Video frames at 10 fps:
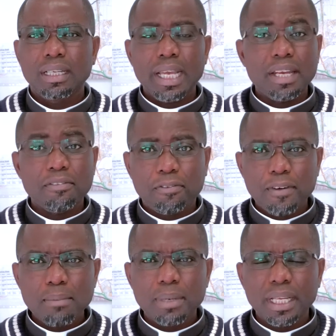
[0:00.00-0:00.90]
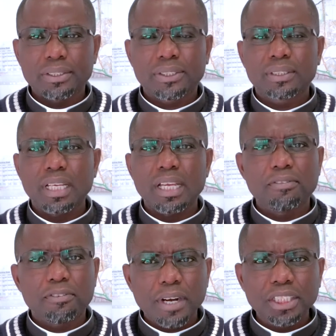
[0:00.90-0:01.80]
in families, in
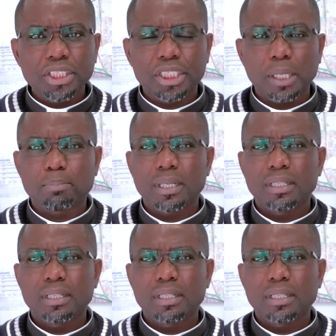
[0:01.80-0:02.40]
friendship,